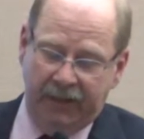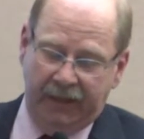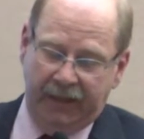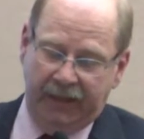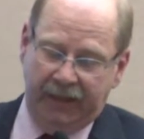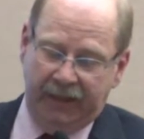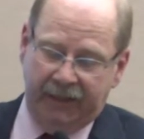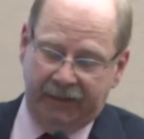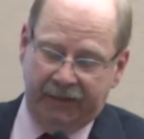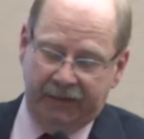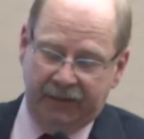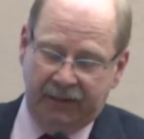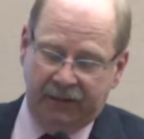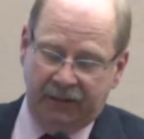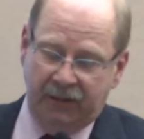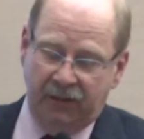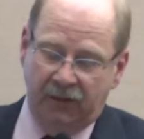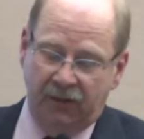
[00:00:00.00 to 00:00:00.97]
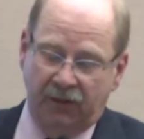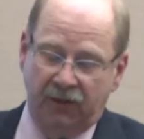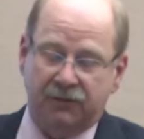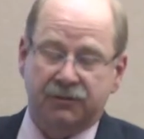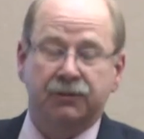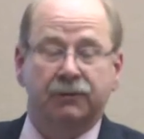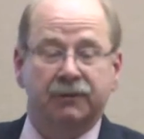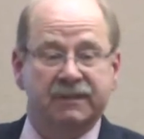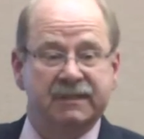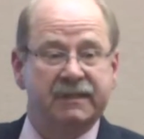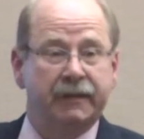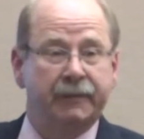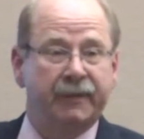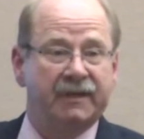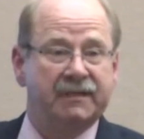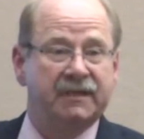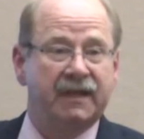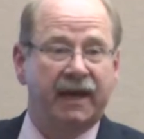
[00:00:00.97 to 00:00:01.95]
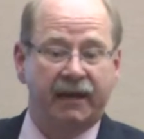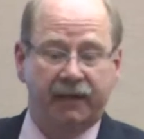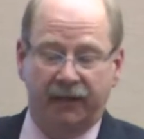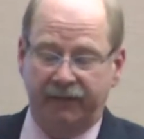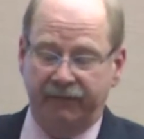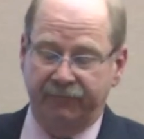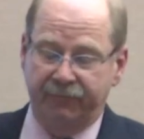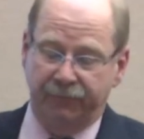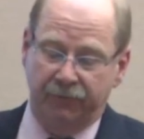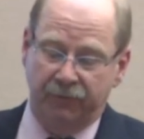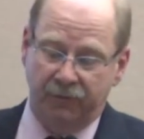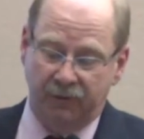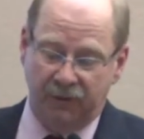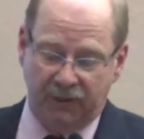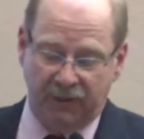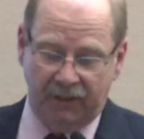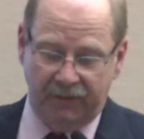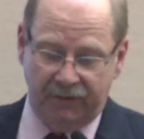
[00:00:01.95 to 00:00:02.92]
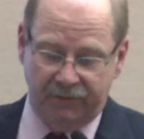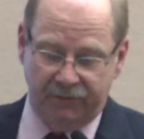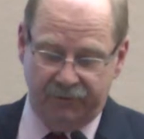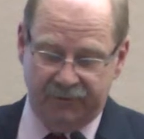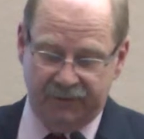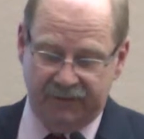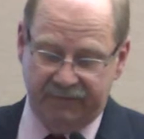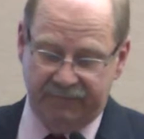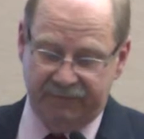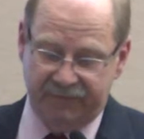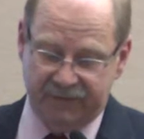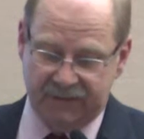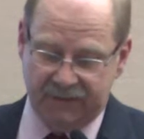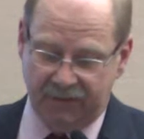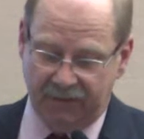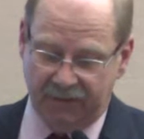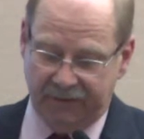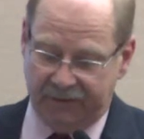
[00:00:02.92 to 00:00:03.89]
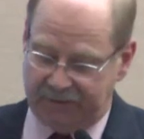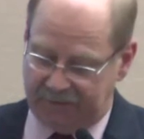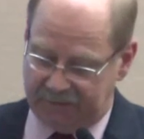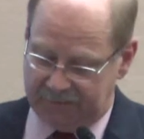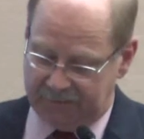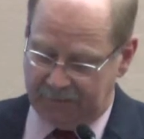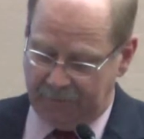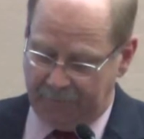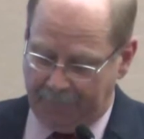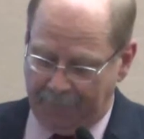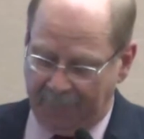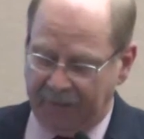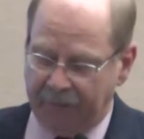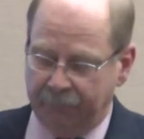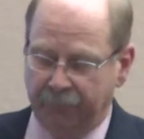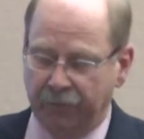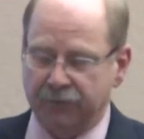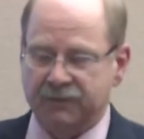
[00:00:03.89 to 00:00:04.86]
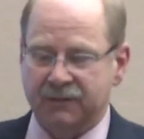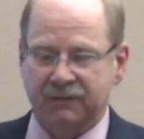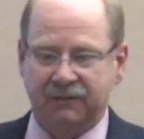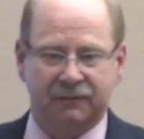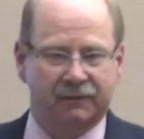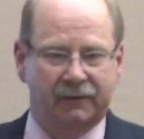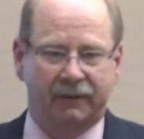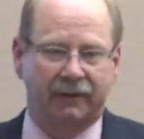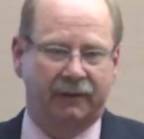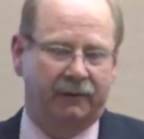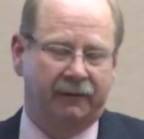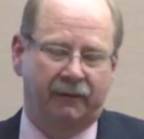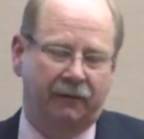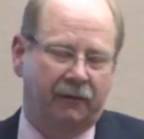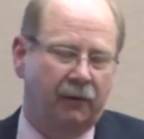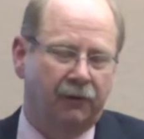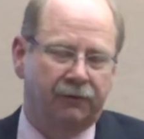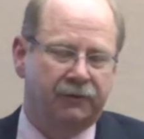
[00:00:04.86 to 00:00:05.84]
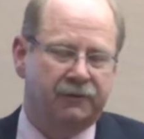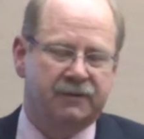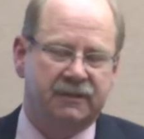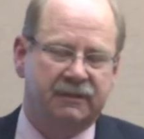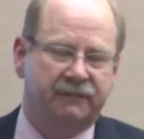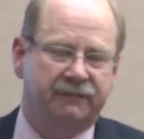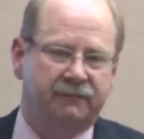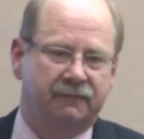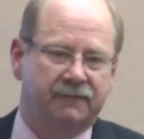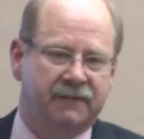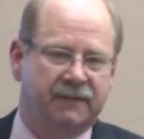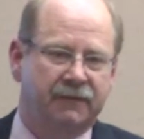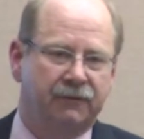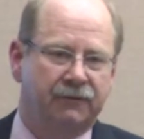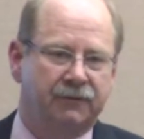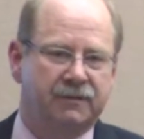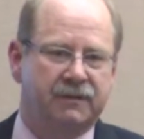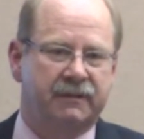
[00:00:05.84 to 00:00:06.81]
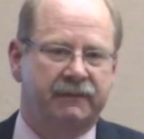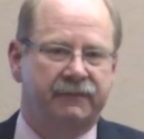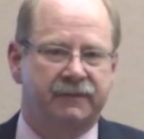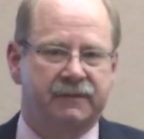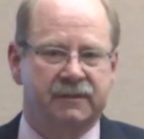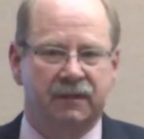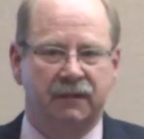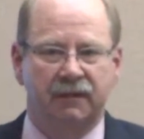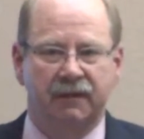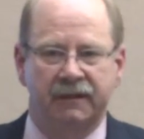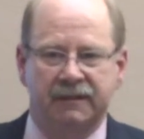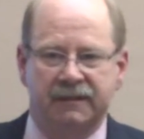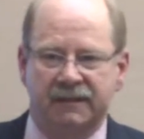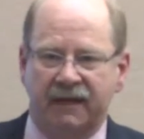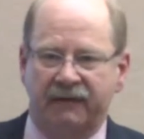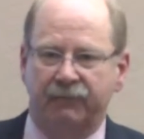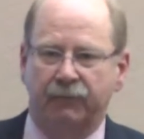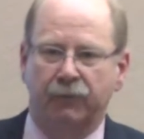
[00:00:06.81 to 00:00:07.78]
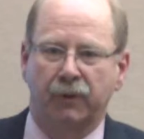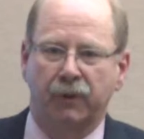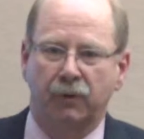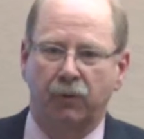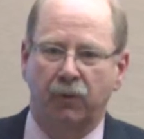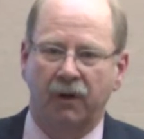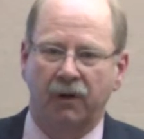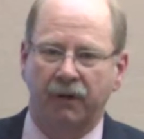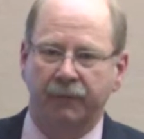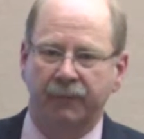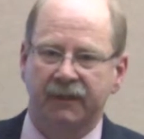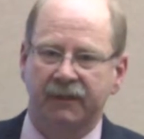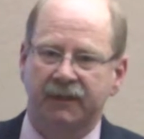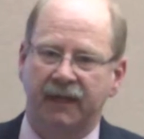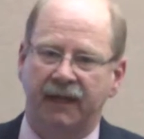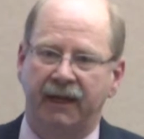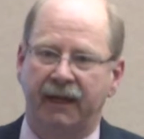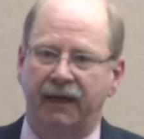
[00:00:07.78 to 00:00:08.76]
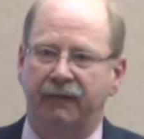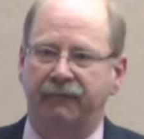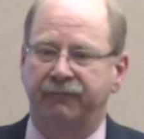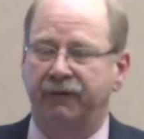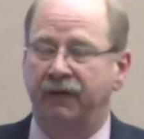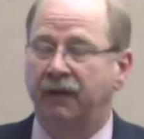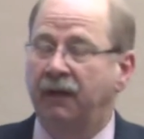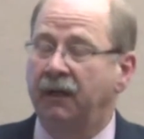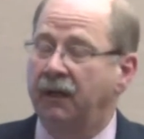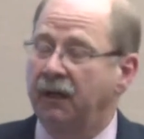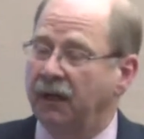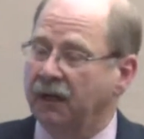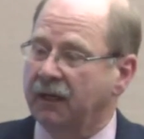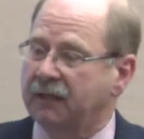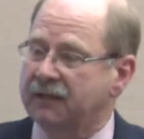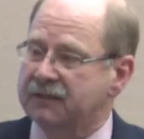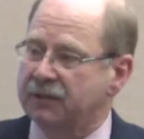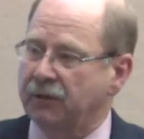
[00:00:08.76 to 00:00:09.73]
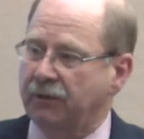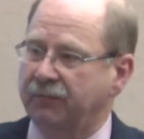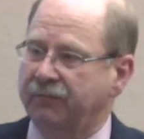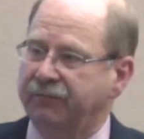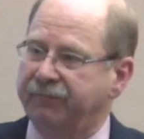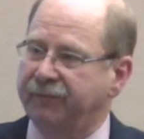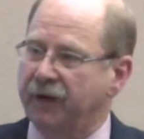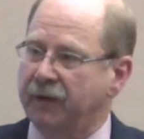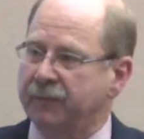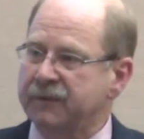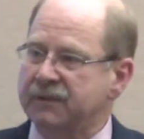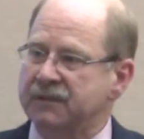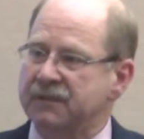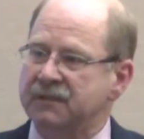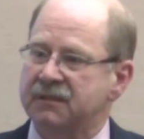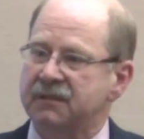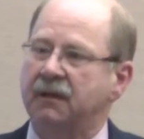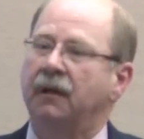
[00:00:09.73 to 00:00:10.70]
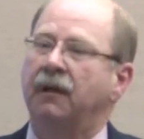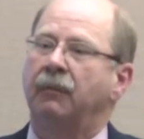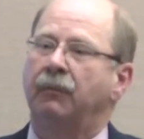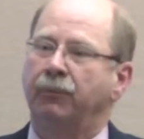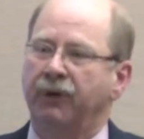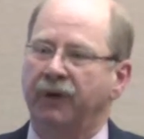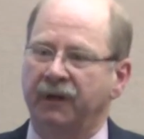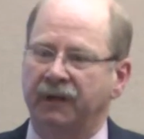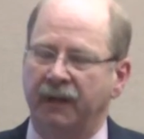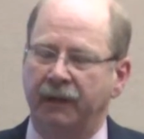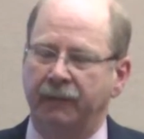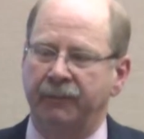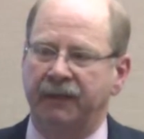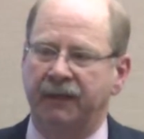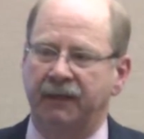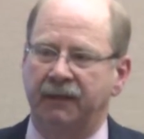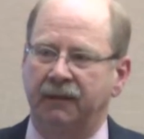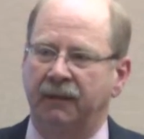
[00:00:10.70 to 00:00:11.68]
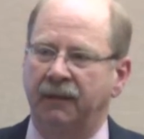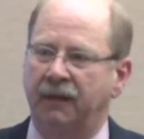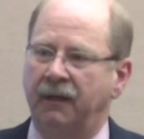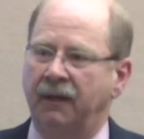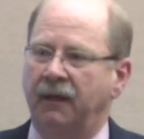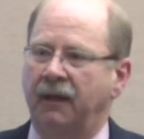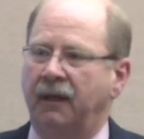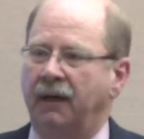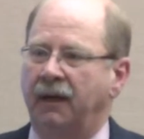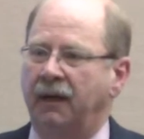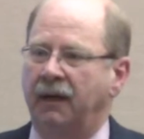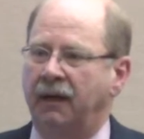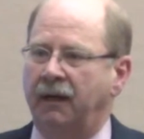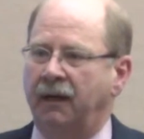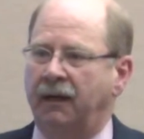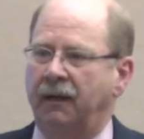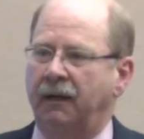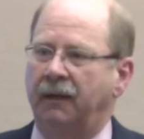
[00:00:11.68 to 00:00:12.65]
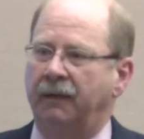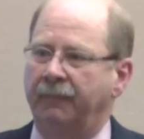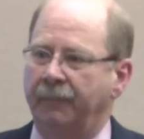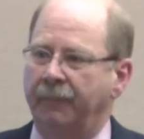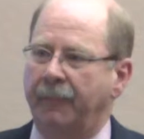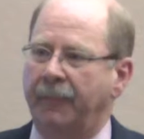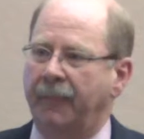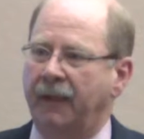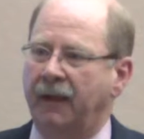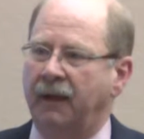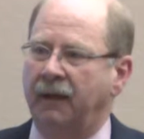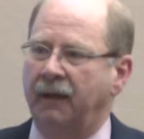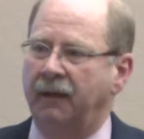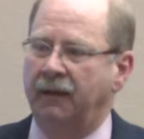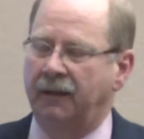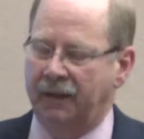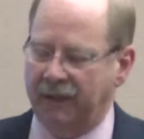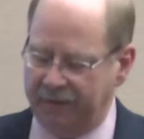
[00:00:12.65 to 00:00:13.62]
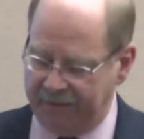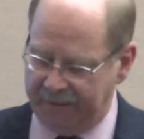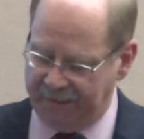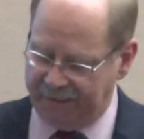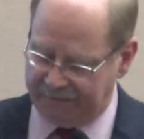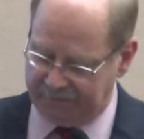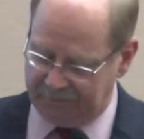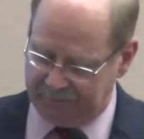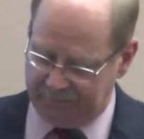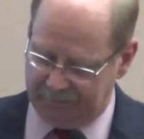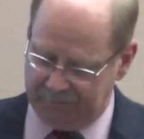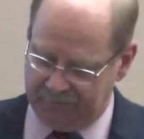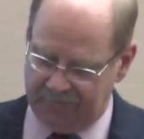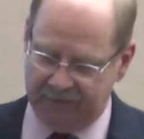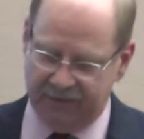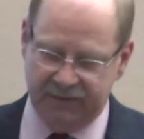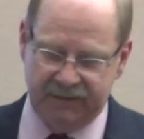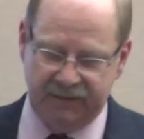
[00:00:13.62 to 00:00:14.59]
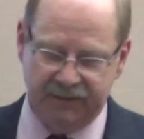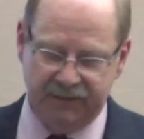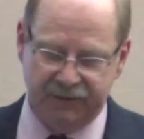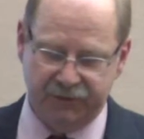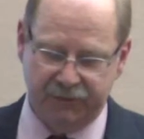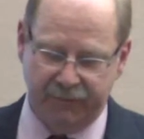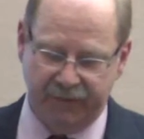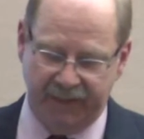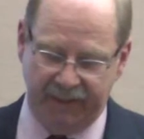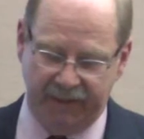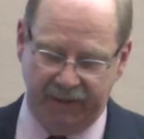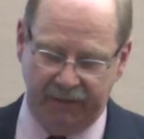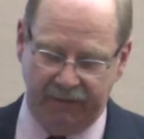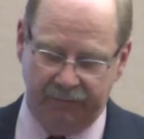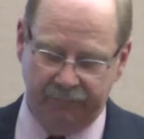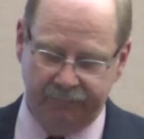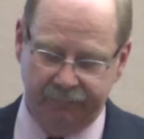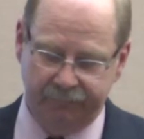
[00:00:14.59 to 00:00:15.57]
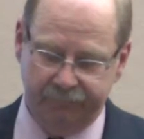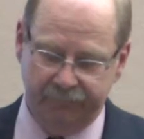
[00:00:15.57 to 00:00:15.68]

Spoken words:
and also a CMS guideline for nursing facilities. All skilled nursing facilities have a requirement to have a consultant pharmacist, bring them in on that decision making.